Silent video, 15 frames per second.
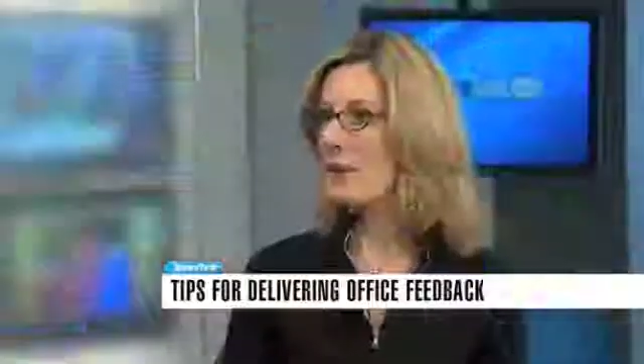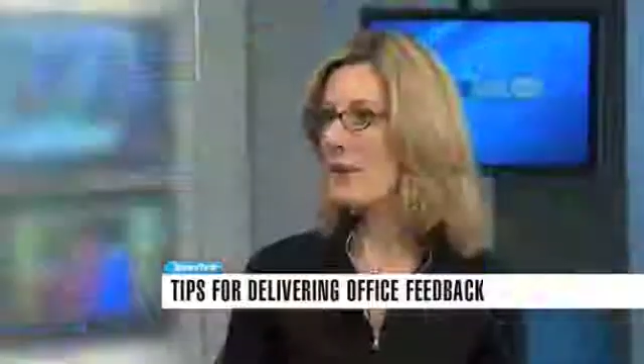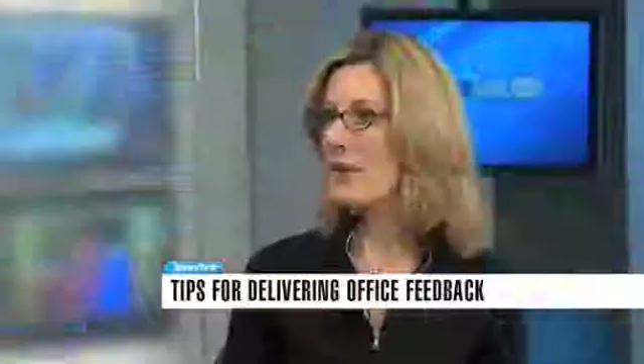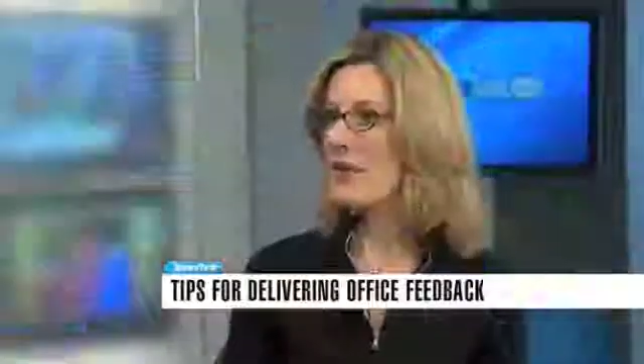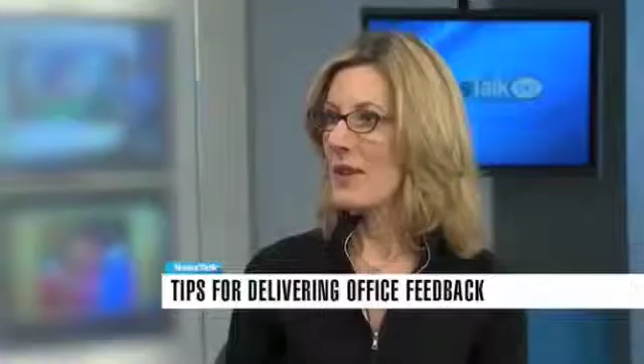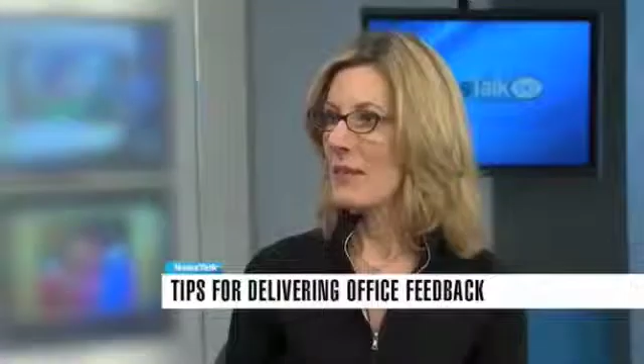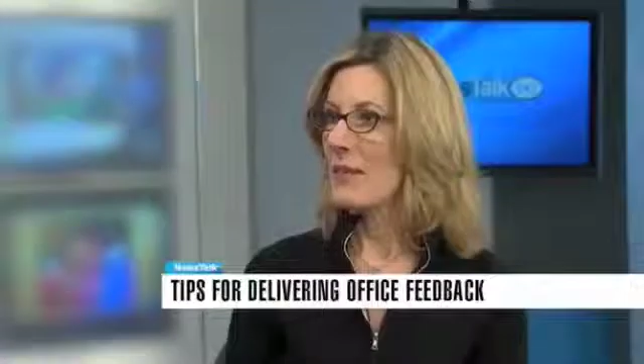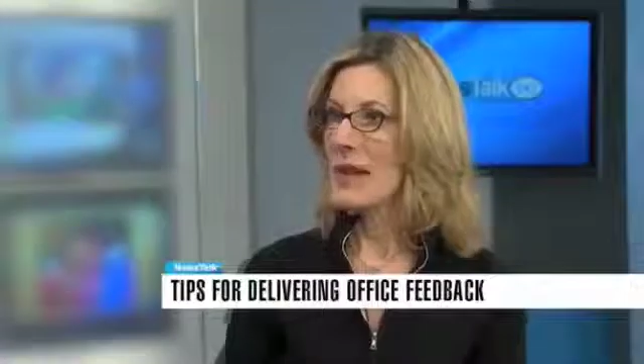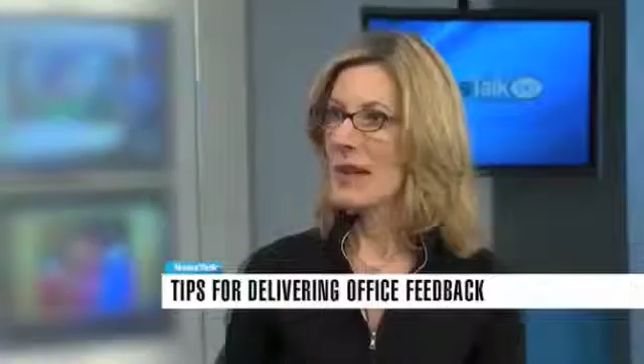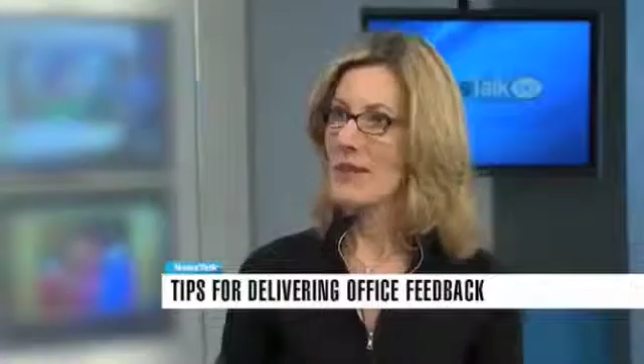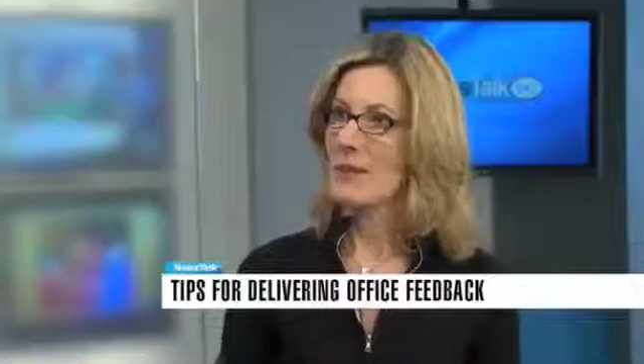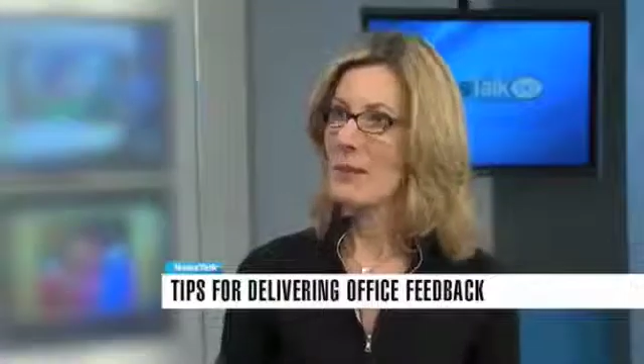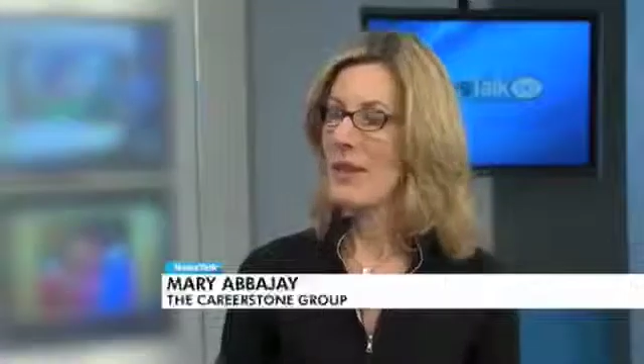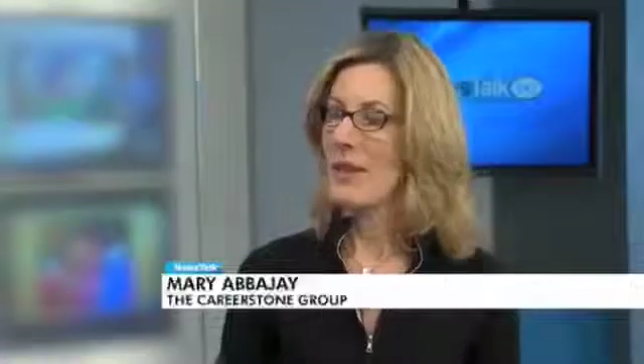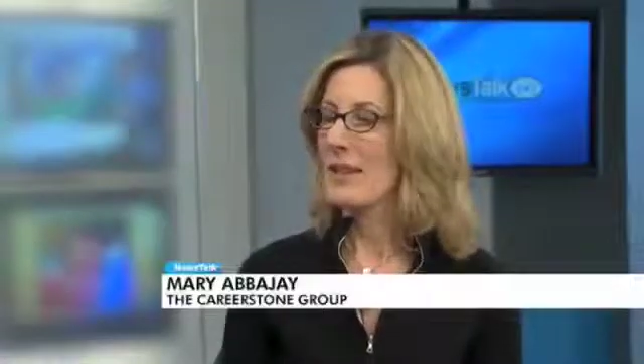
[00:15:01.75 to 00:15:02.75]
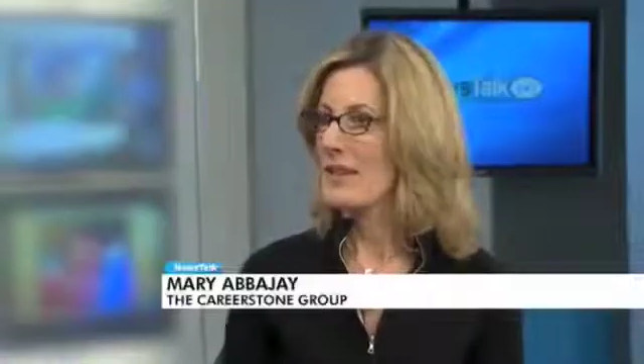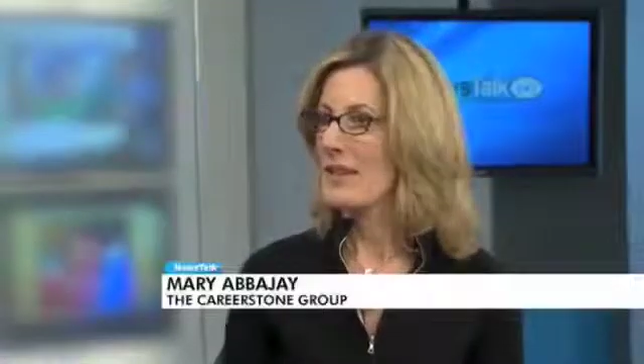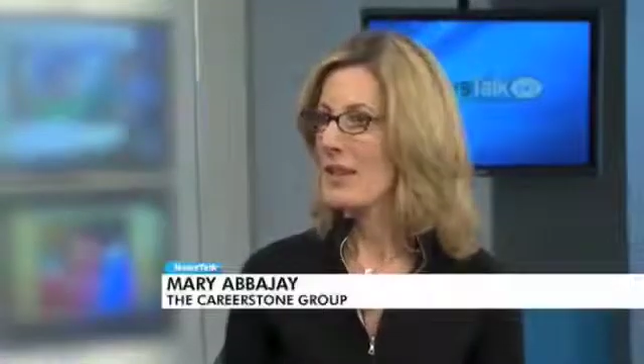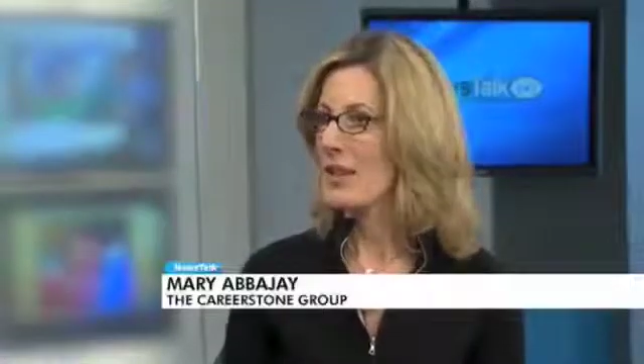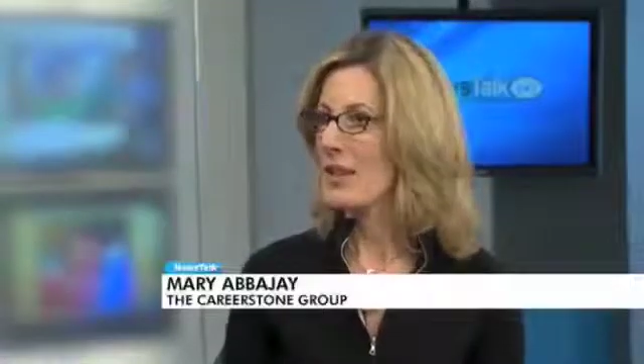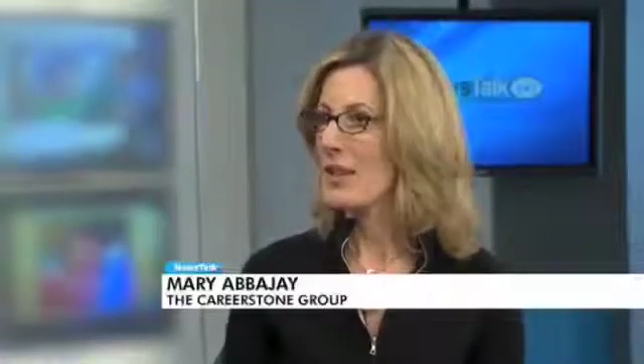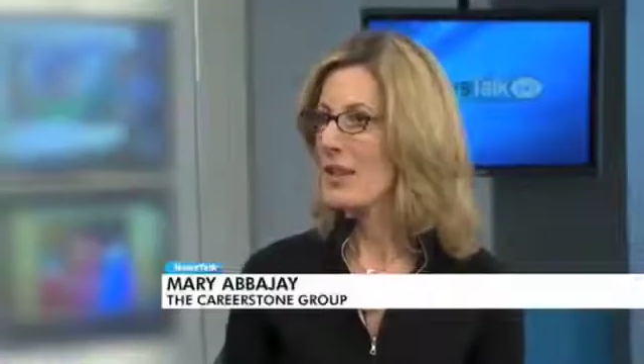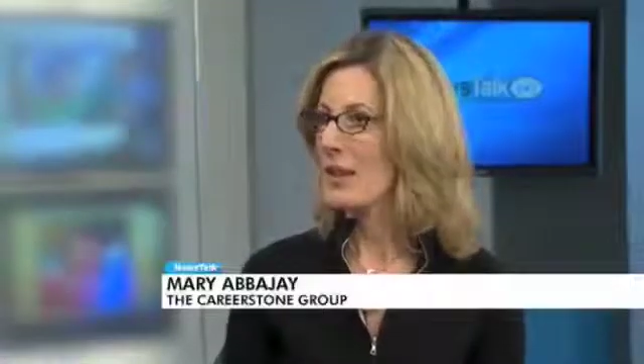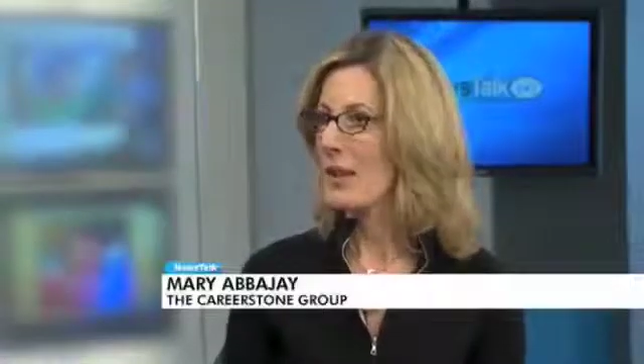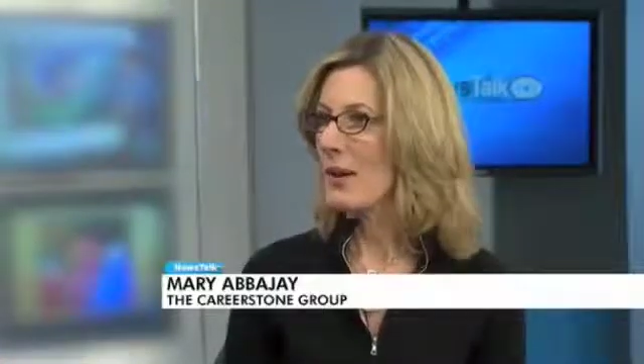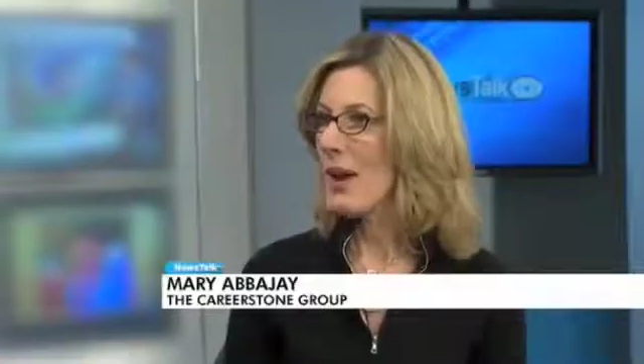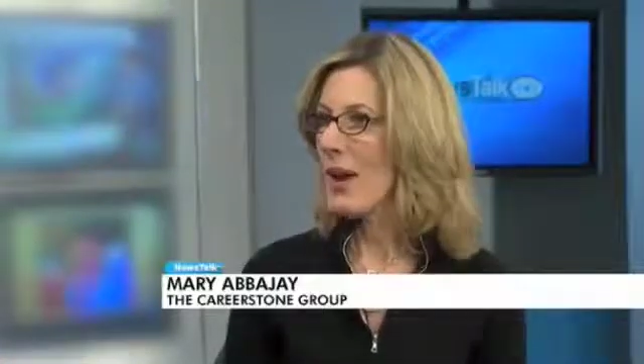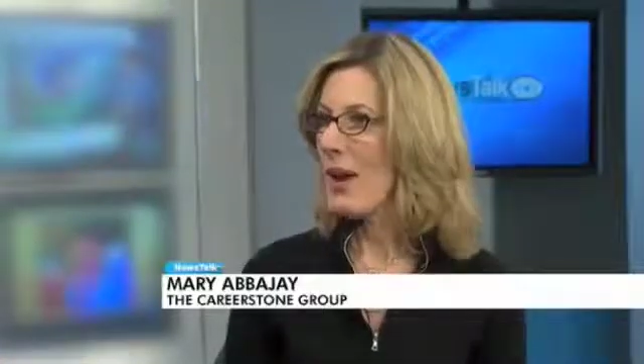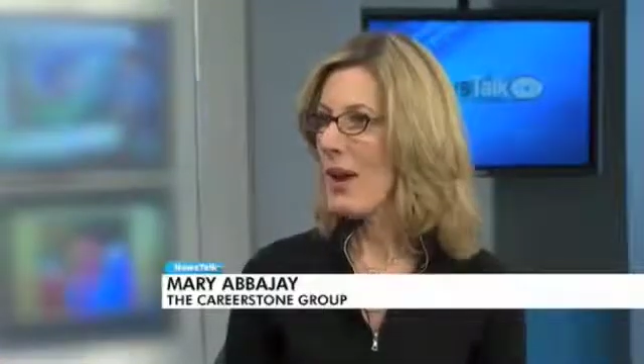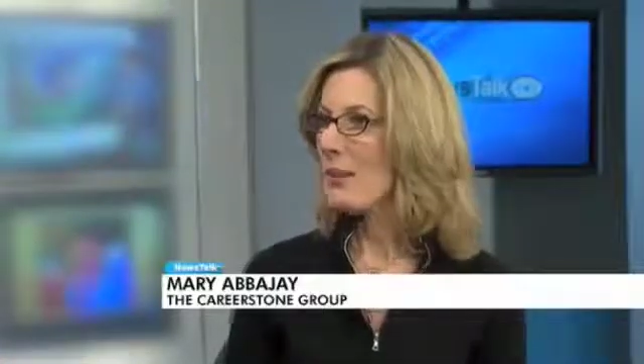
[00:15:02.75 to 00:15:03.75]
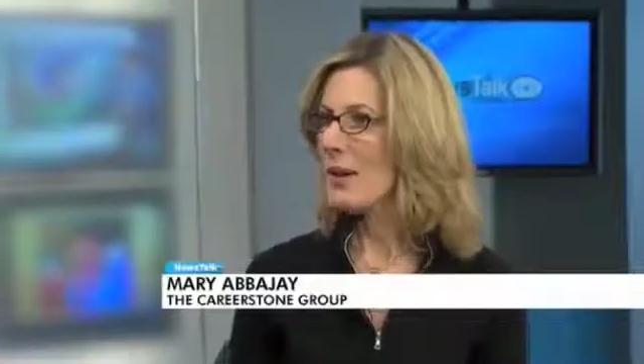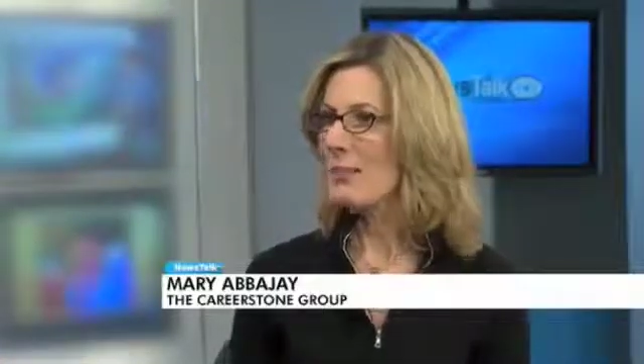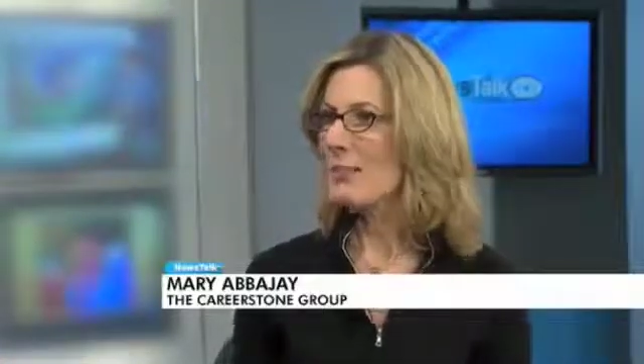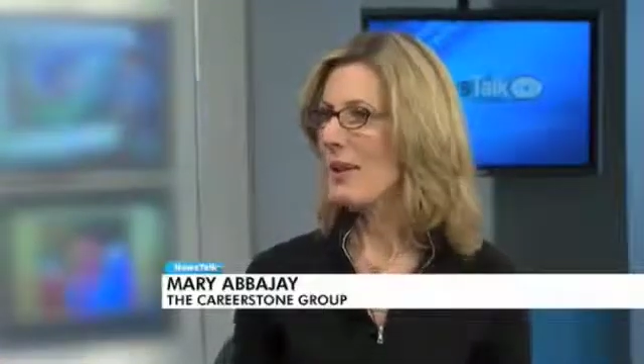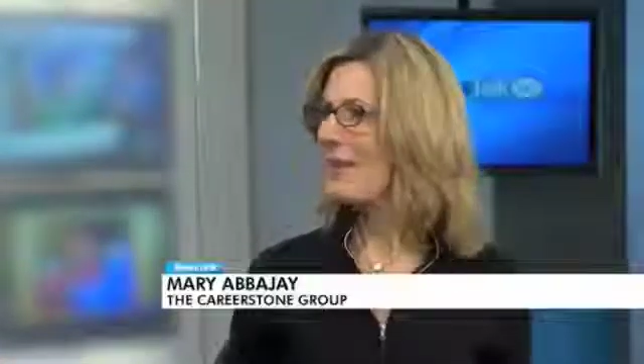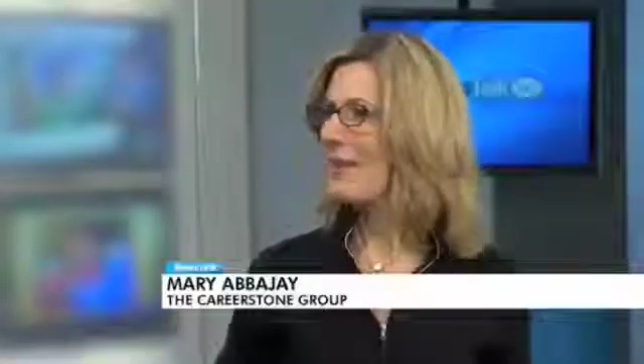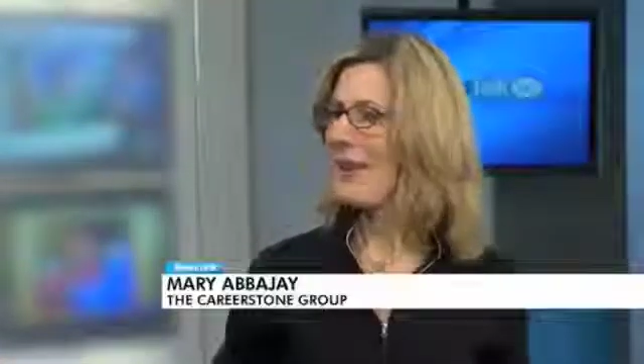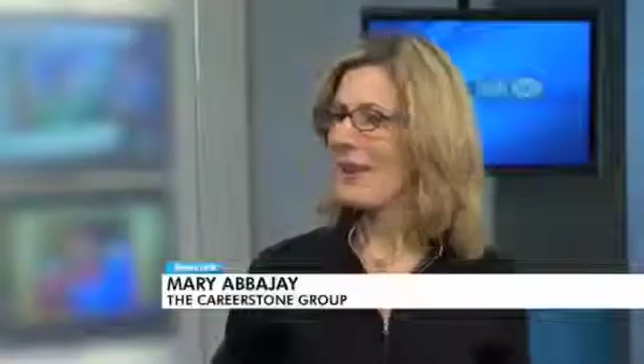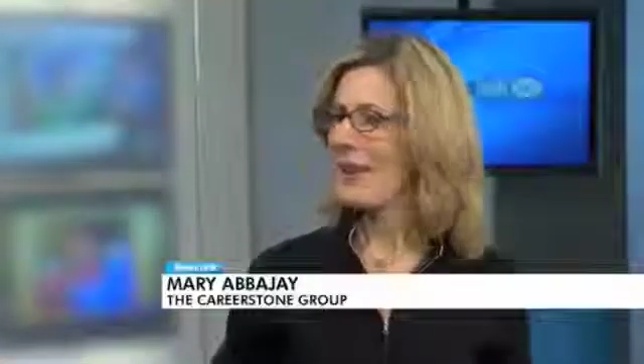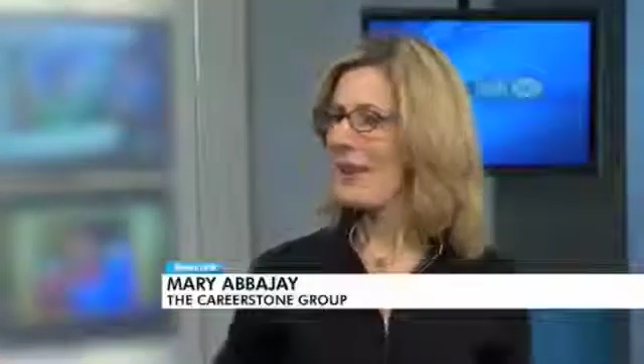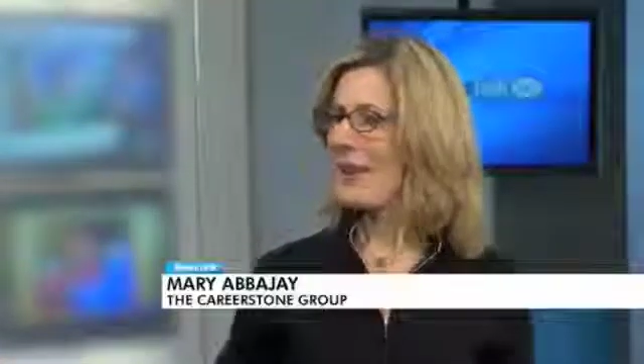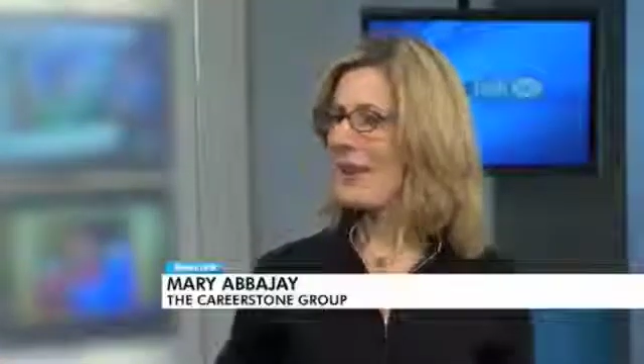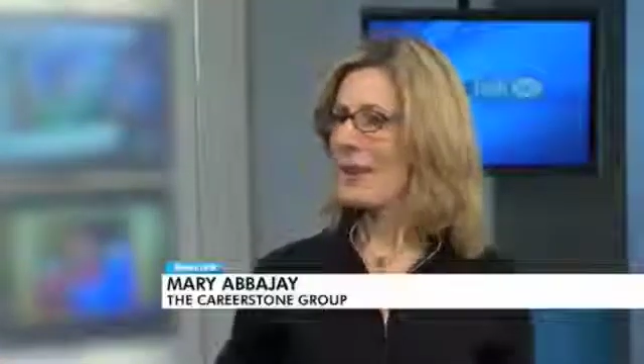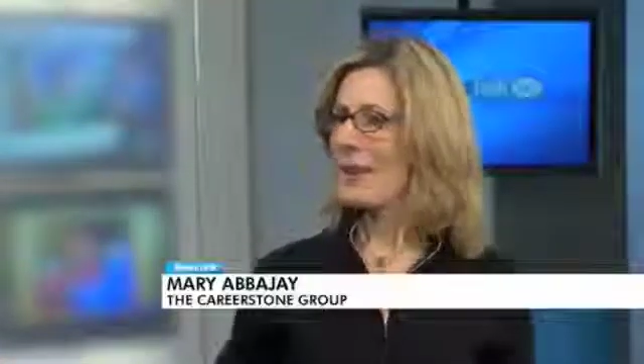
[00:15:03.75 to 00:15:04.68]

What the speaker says: to give me feedback on something I said to you, I'm going to be like,